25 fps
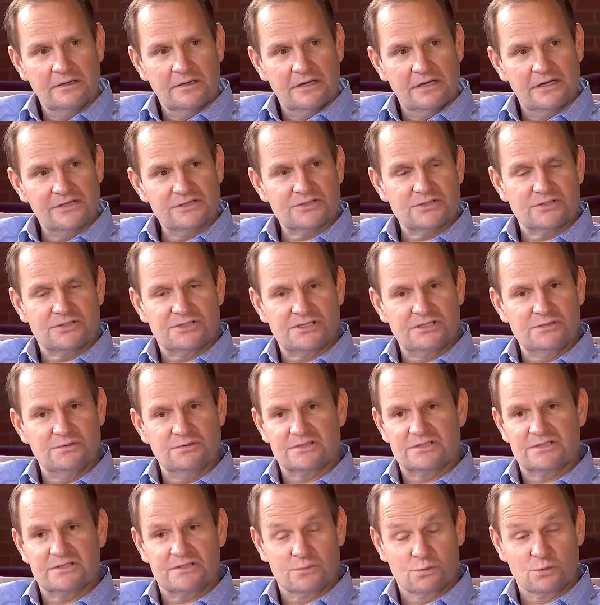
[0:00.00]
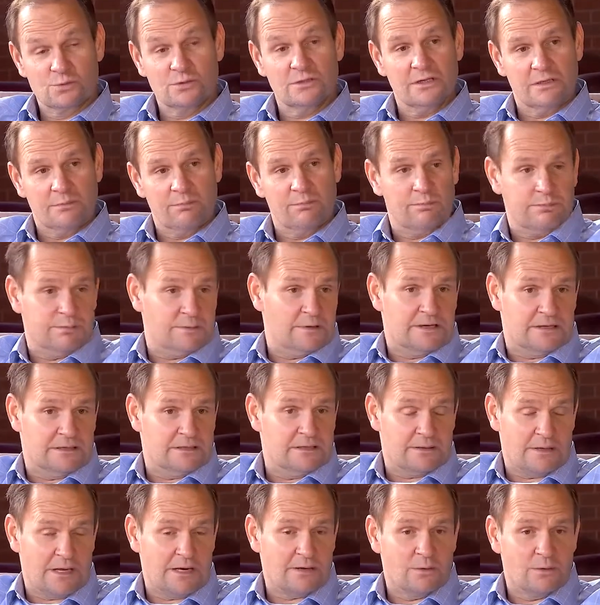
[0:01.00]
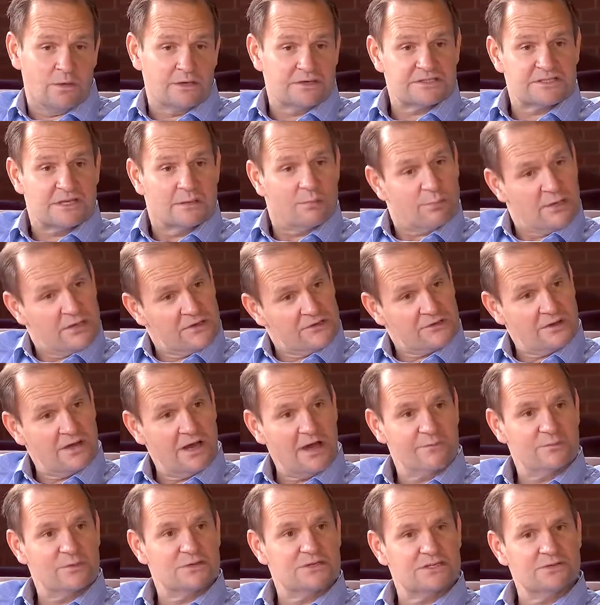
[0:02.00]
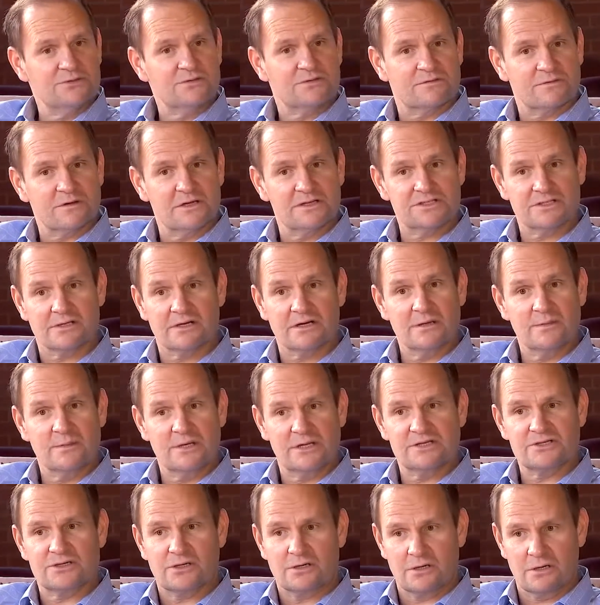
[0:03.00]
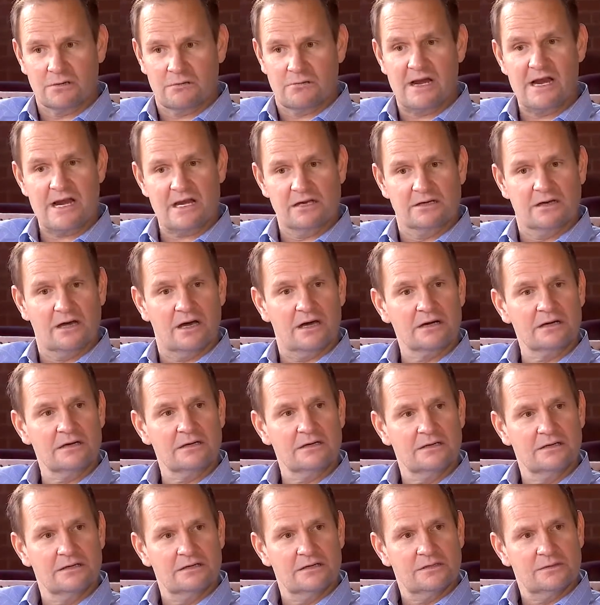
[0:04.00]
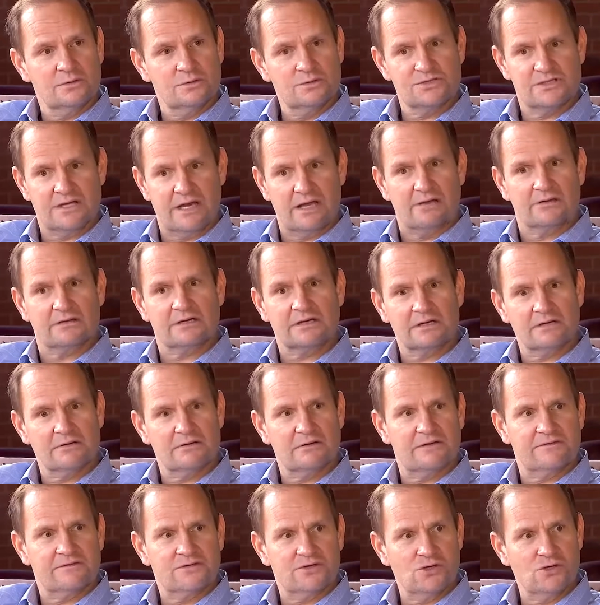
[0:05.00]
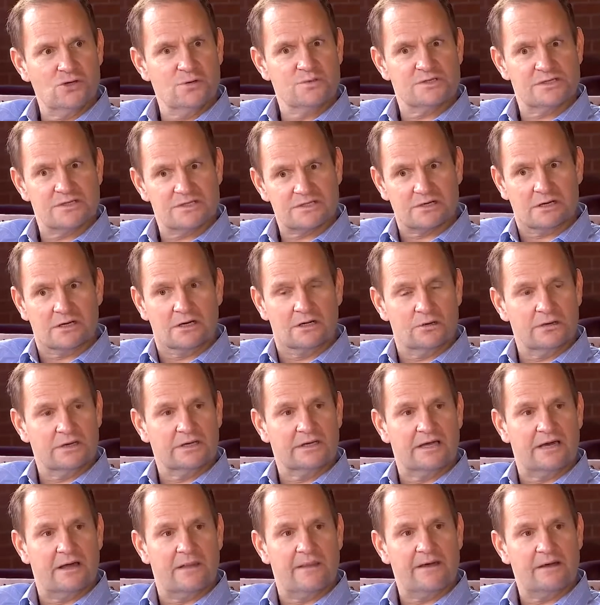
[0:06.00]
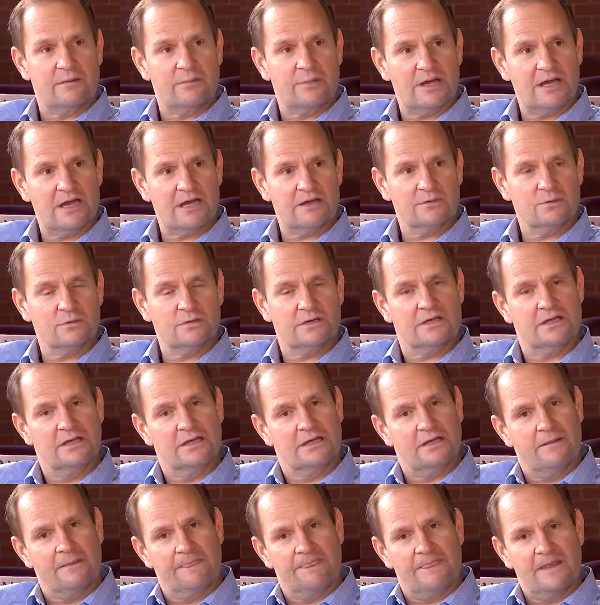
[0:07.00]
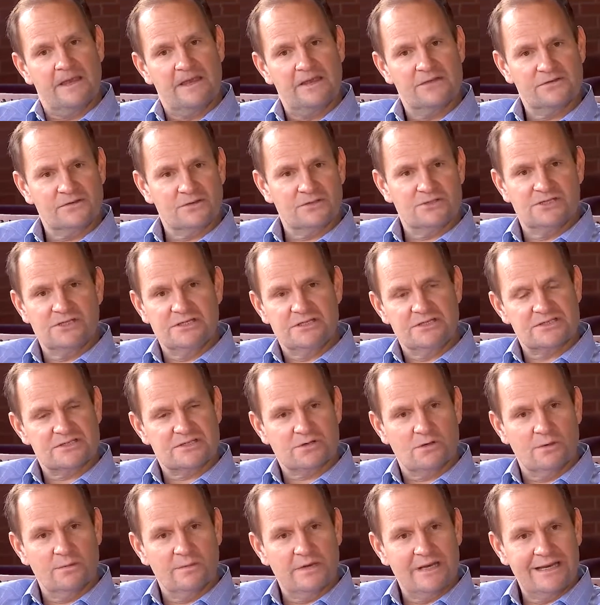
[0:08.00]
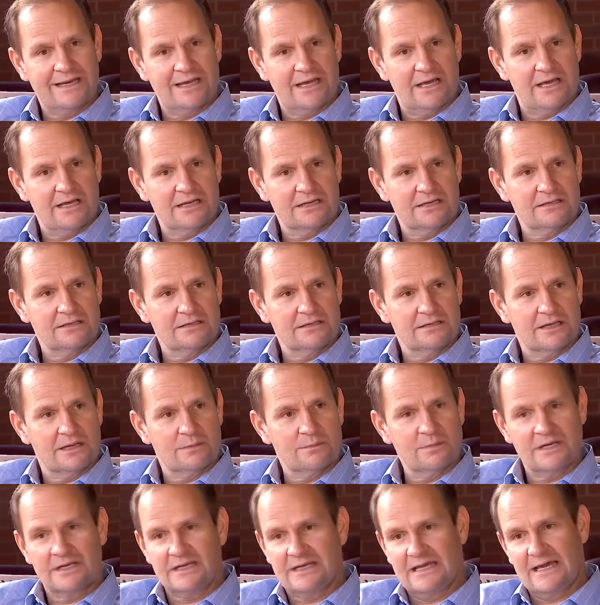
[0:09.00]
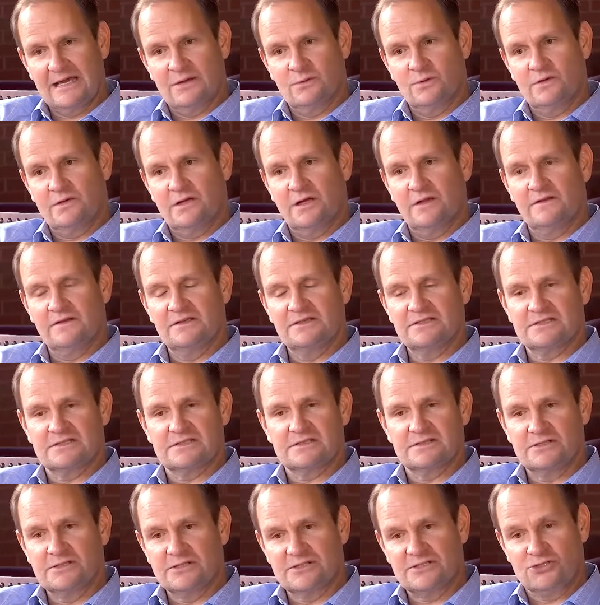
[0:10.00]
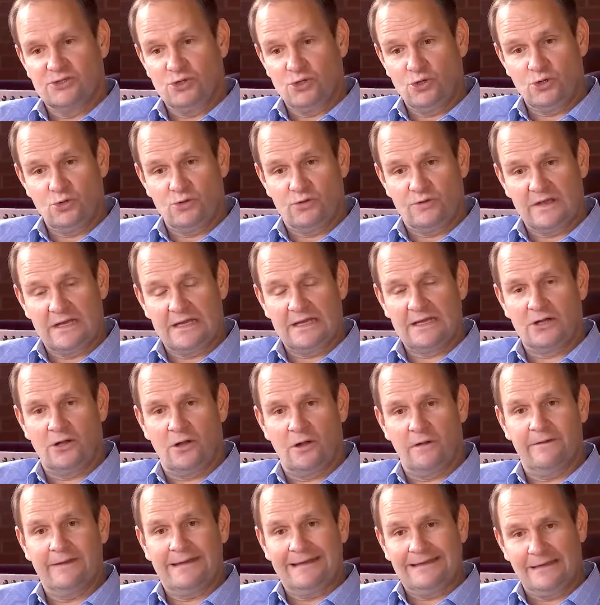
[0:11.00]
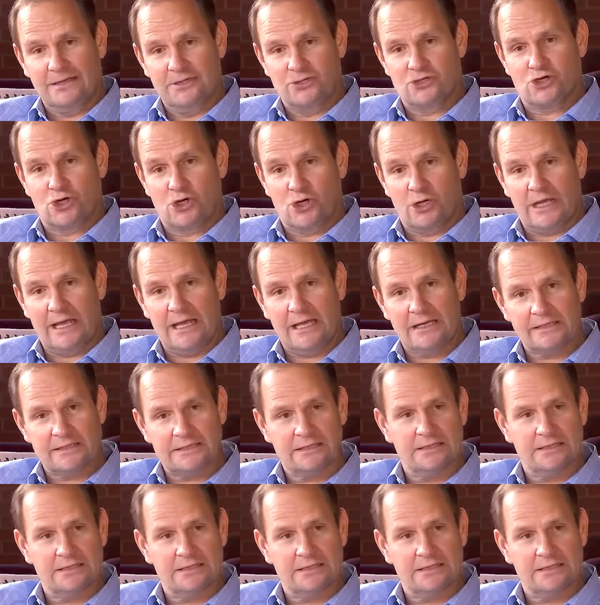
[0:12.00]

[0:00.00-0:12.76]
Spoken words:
And so she was really, I don't want to say pissed off, but she was frustrated because her granddaughter was now going to go have tubes and start going down that pathway. And so she just told my dad, and my dad went on this new thing called the internet